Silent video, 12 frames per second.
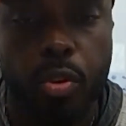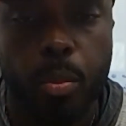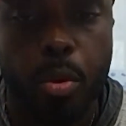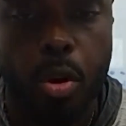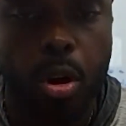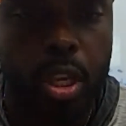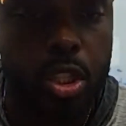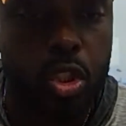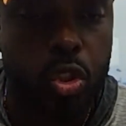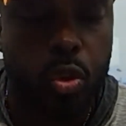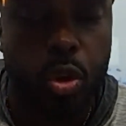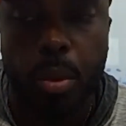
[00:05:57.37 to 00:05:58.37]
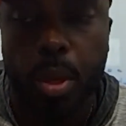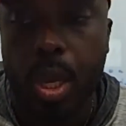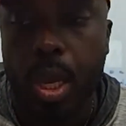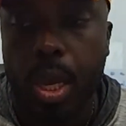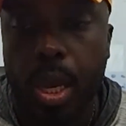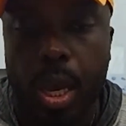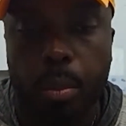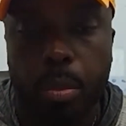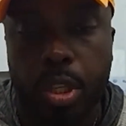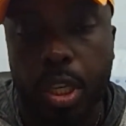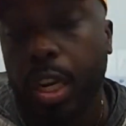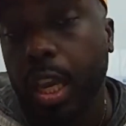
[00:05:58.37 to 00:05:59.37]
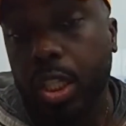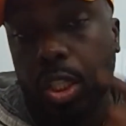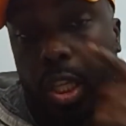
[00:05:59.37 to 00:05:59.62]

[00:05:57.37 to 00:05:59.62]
football is to him. But then the next